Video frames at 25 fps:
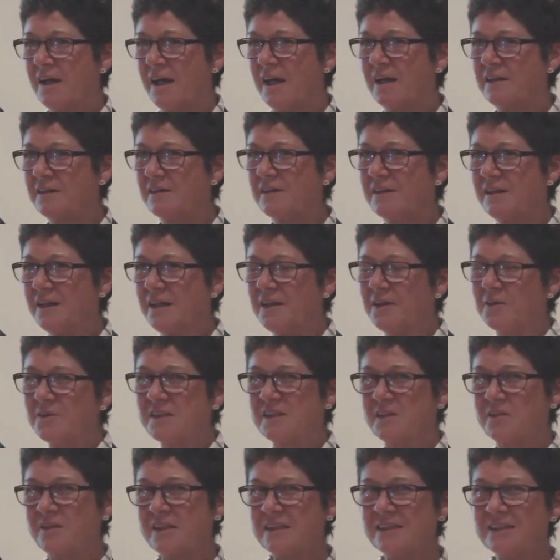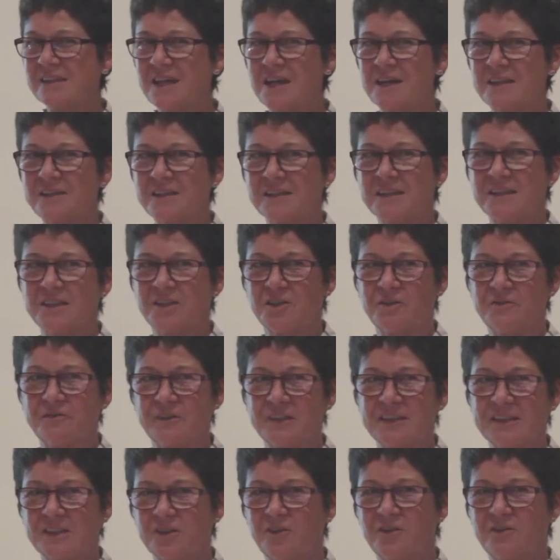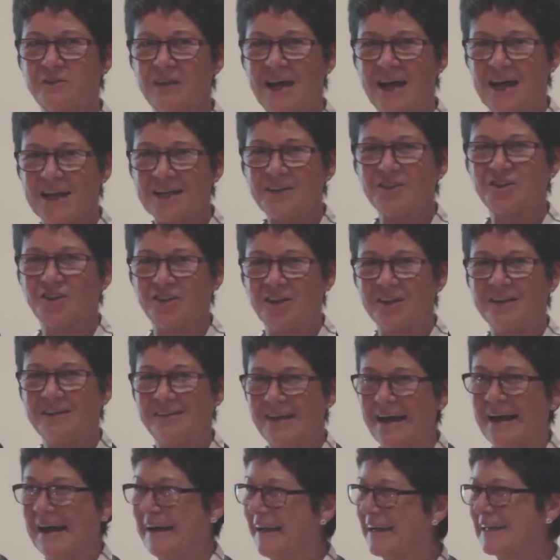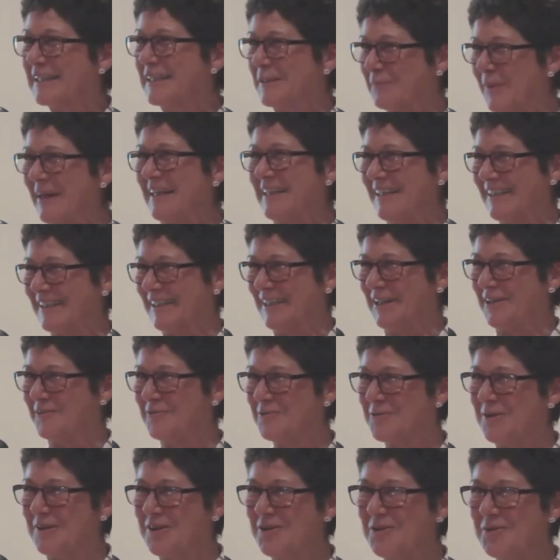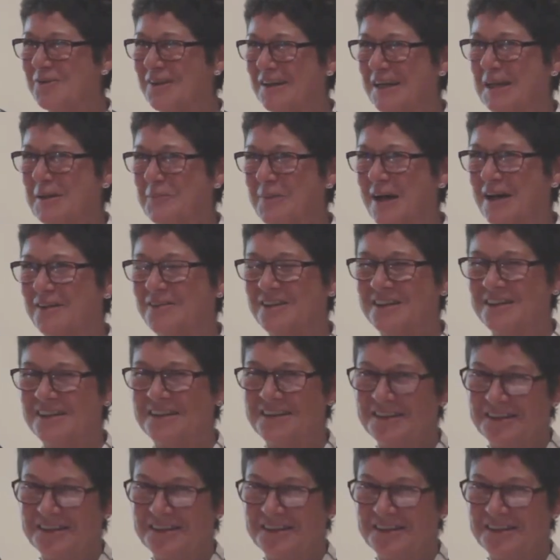And, you know, so this kind of stuff is not actually that expensive when you think about it.